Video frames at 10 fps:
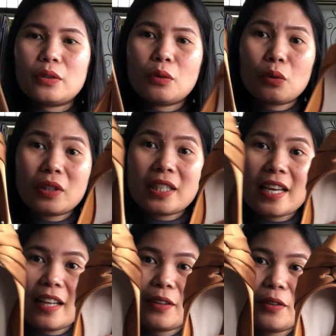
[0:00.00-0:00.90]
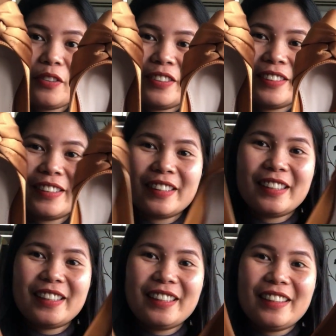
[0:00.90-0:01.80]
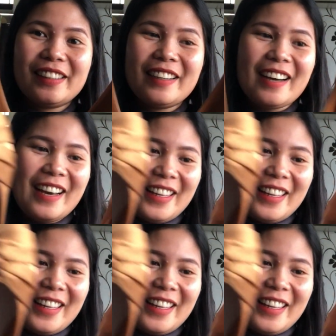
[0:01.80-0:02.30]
golden yellow. I